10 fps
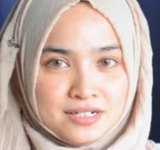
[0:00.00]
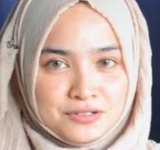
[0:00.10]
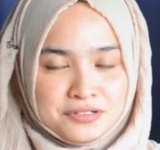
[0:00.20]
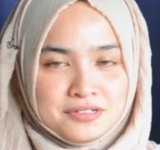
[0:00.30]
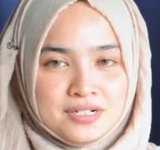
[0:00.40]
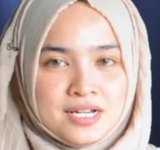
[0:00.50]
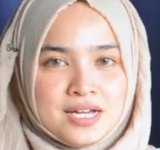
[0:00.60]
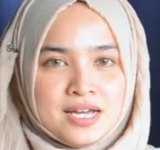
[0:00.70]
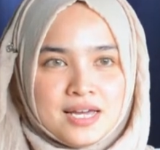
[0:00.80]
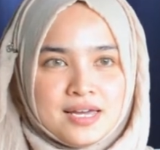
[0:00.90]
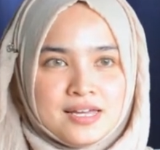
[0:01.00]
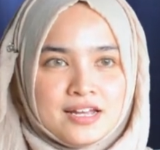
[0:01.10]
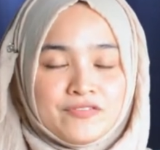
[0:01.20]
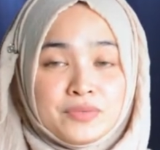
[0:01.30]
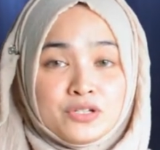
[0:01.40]
Selangor.
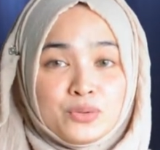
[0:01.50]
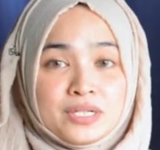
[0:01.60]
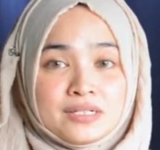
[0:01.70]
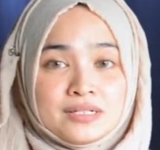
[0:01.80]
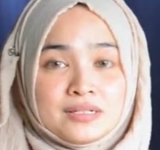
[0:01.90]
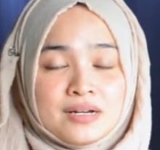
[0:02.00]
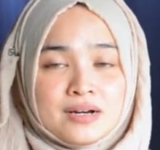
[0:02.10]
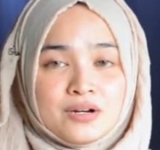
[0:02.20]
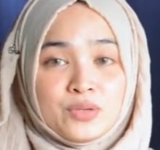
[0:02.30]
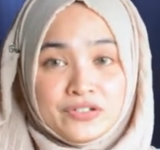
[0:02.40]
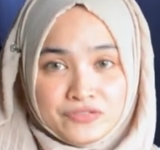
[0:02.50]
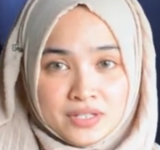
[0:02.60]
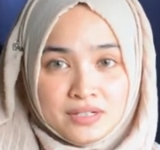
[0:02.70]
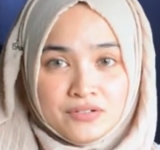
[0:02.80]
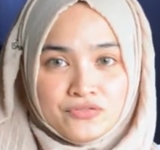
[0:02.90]
And I've been doing
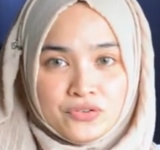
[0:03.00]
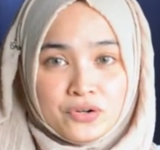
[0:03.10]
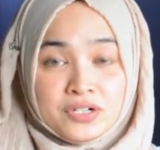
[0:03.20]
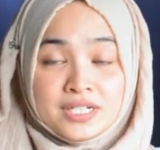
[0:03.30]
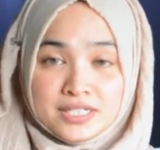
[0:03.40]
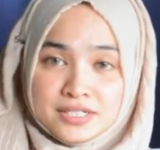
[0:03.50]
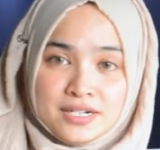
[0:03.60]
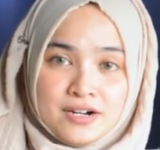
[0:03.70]
weightlifting for a year